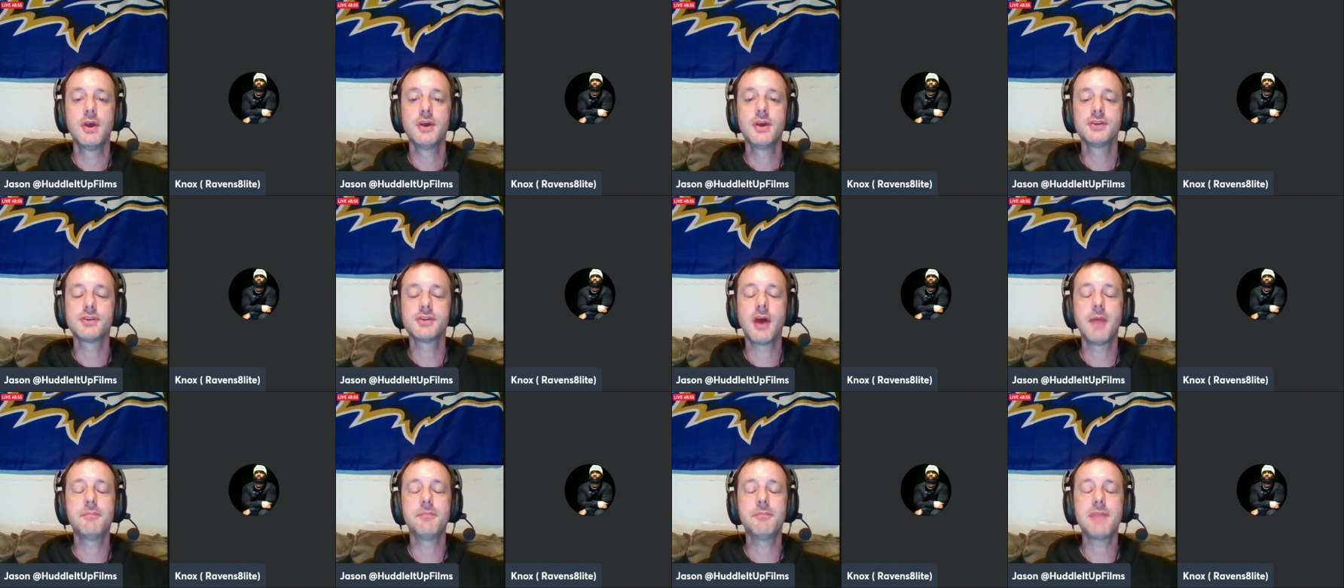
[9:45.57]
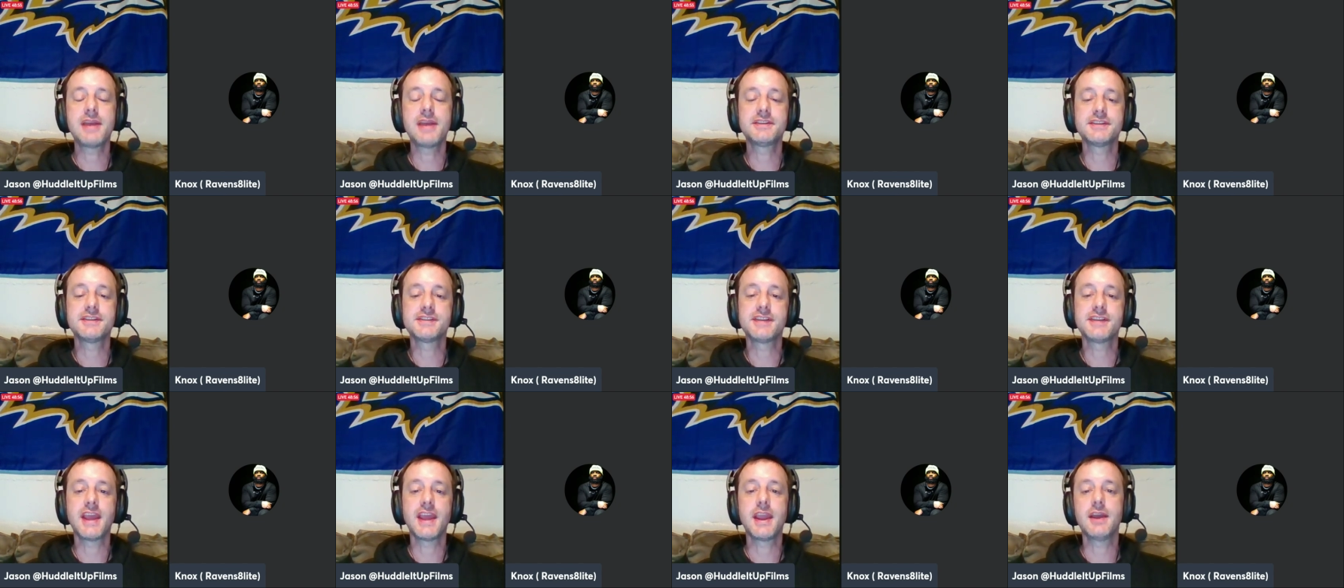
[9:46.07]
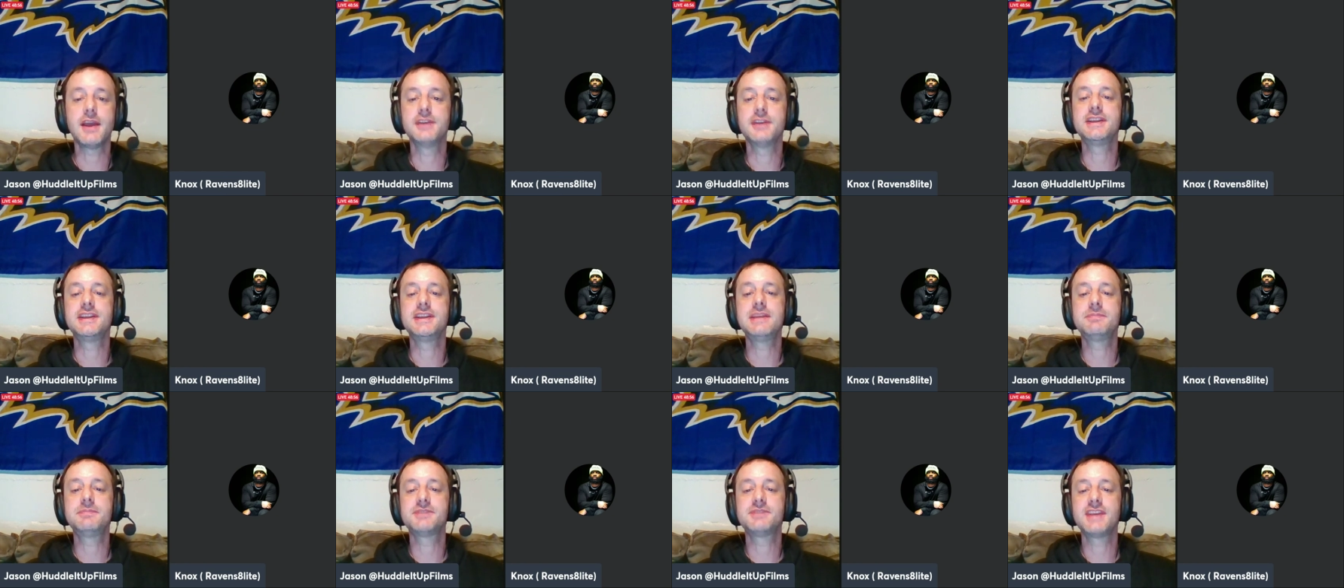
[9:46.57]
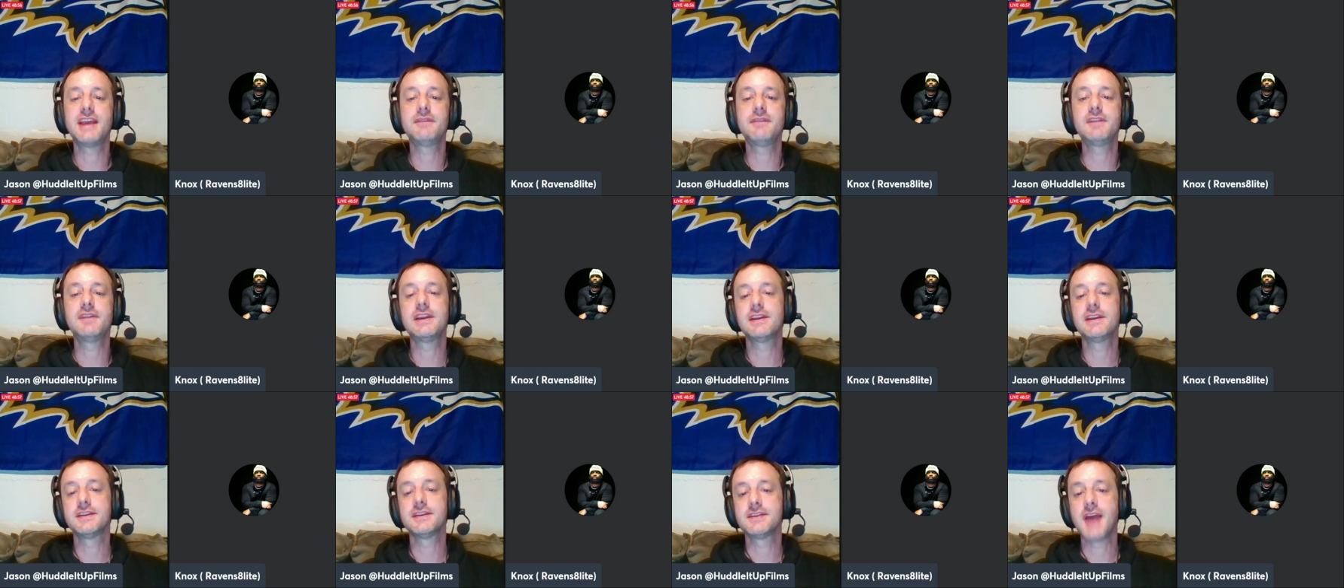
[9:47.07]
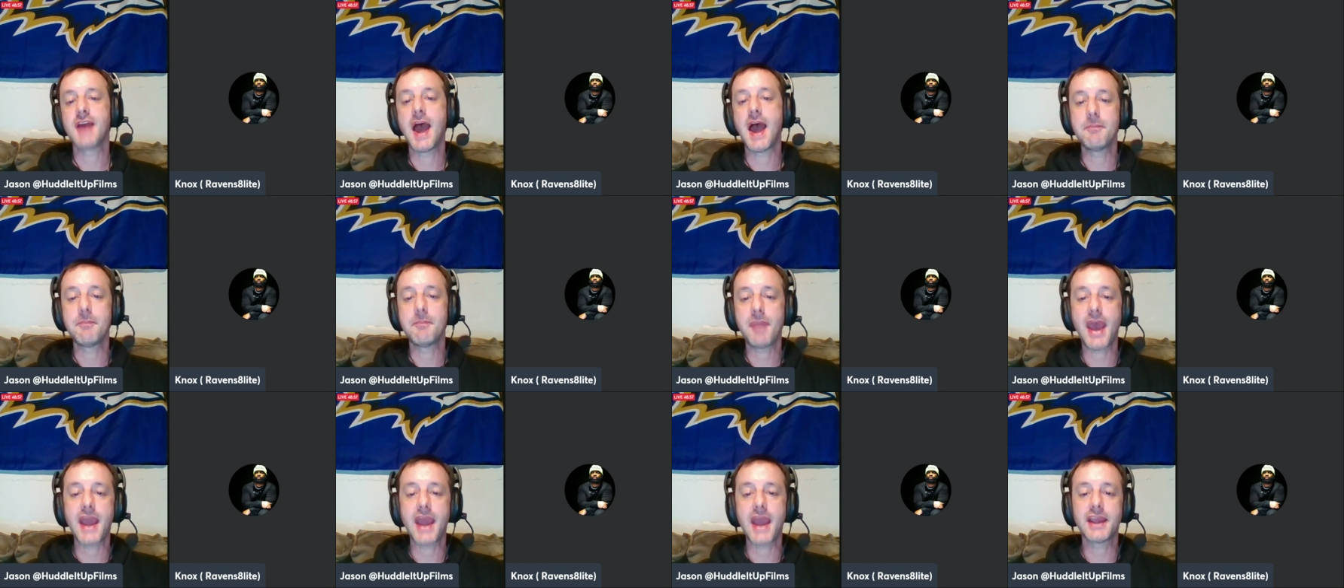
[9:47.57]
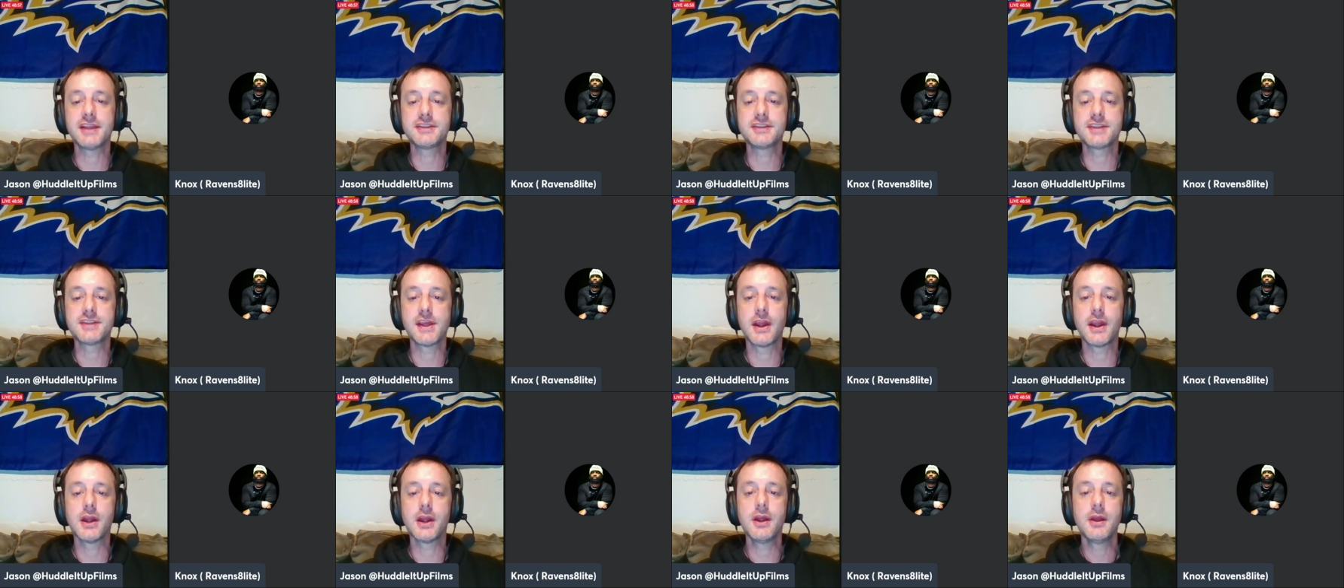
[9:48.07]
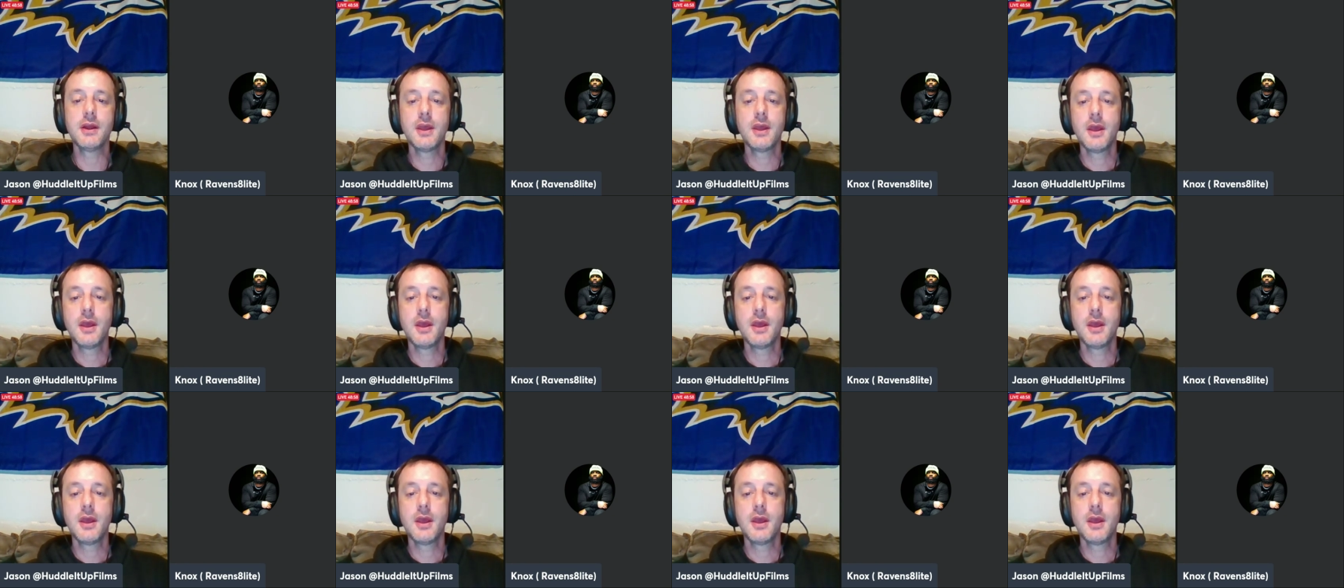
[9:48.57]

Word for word: So I meant to say a deep safety and dime package there.